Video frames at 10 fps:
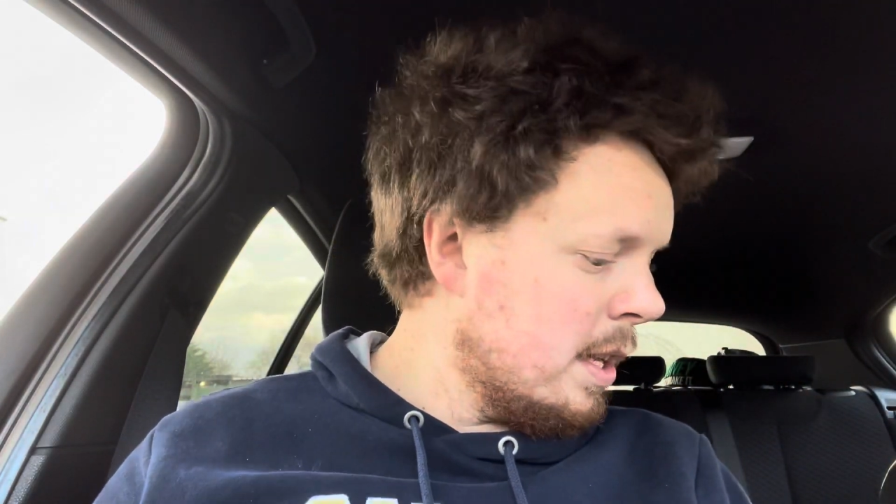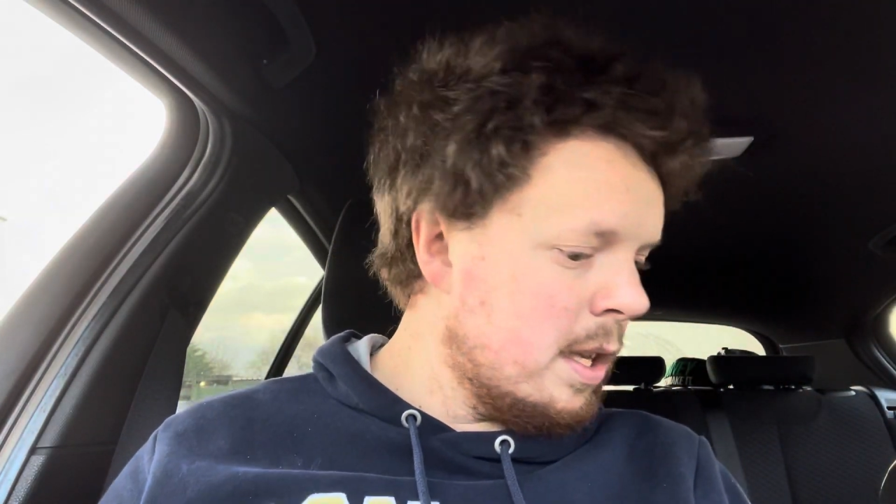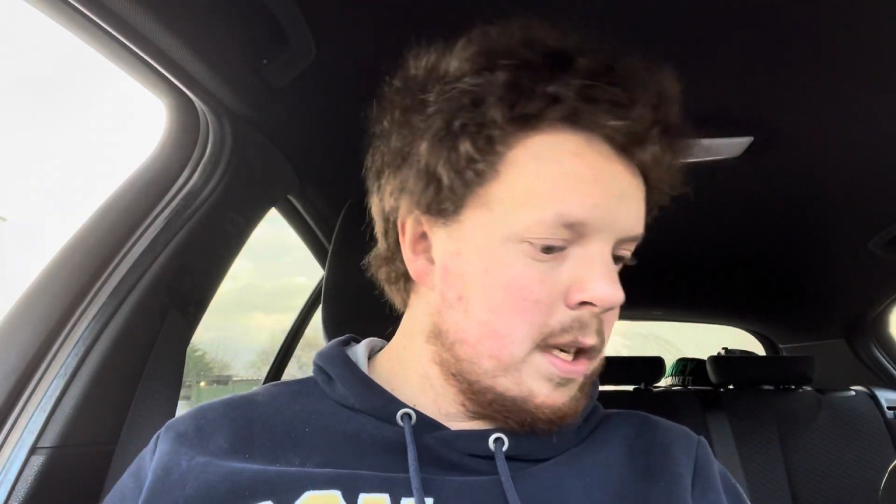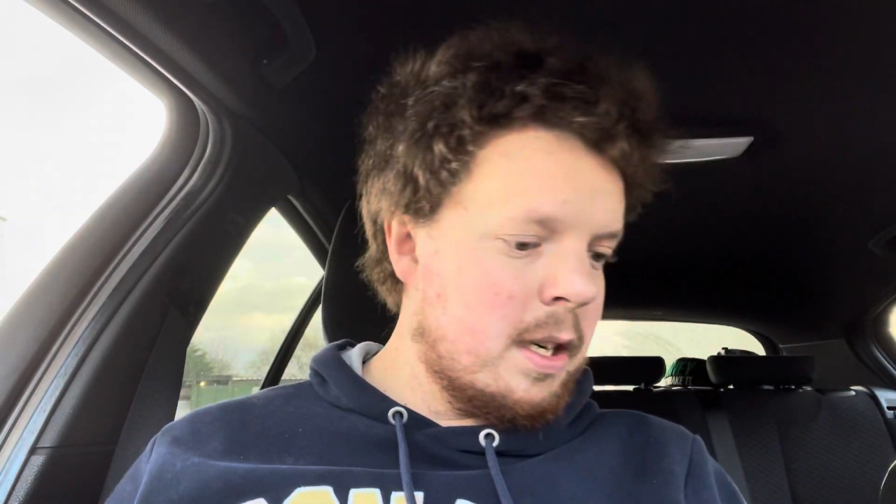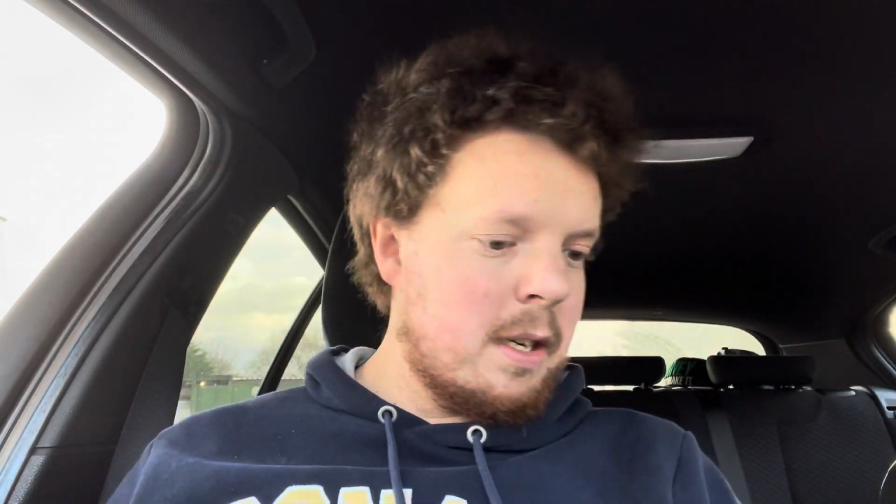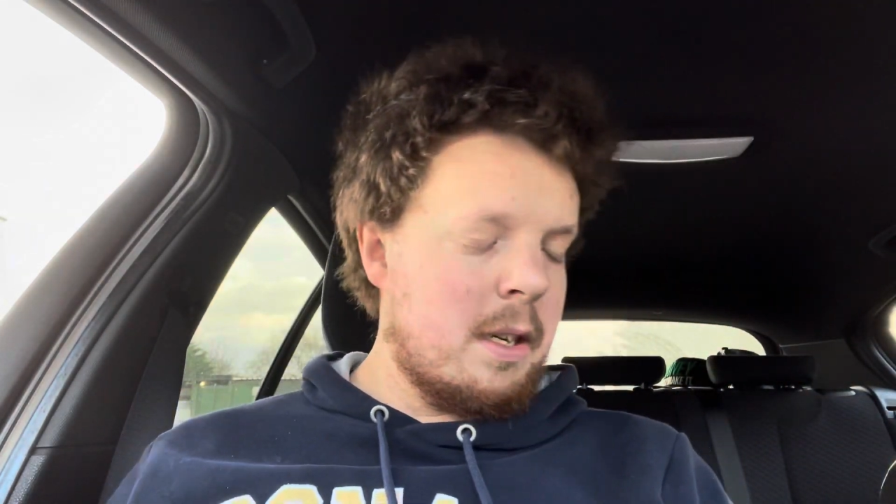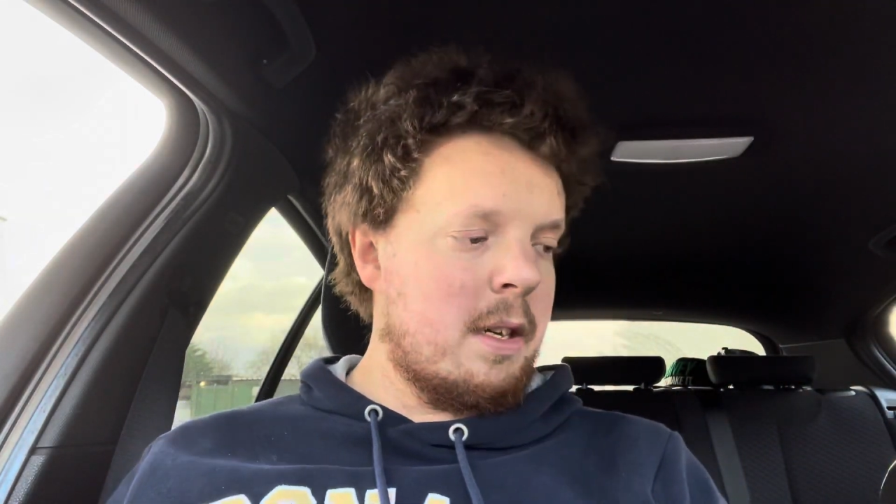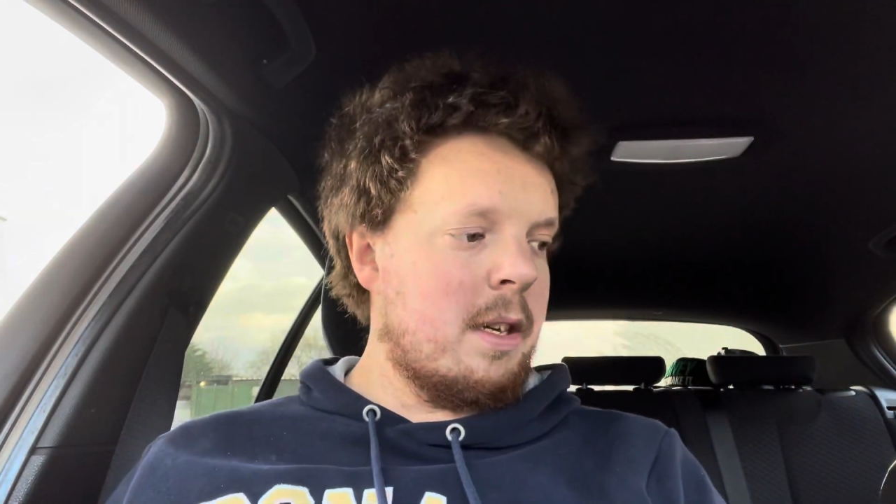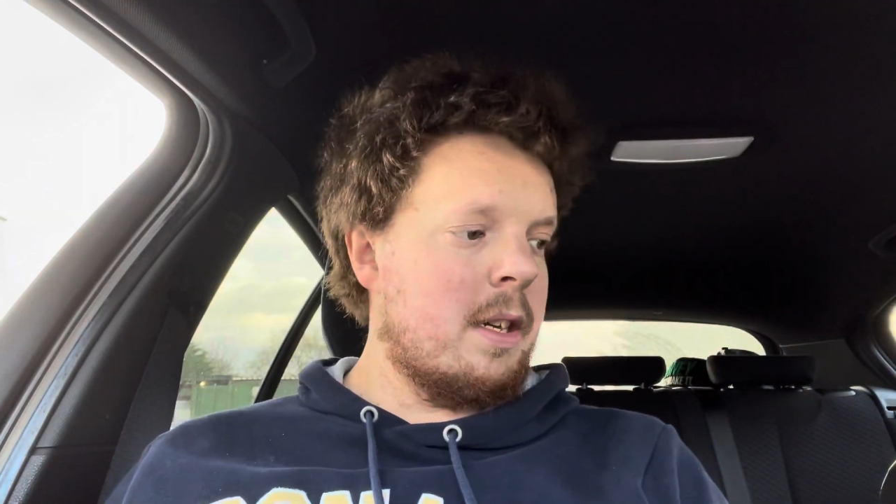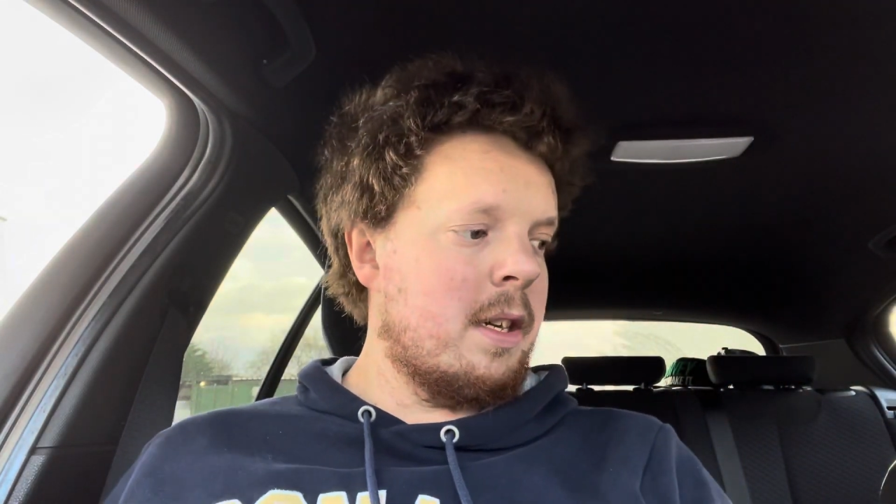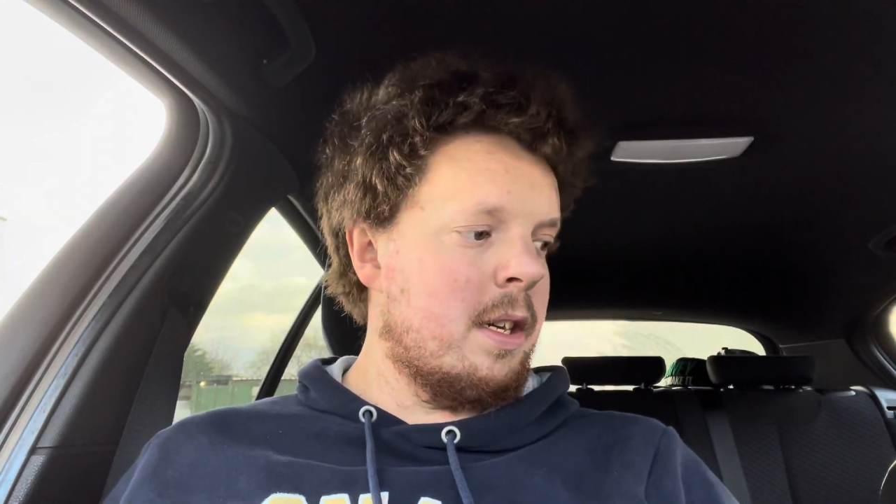And I'll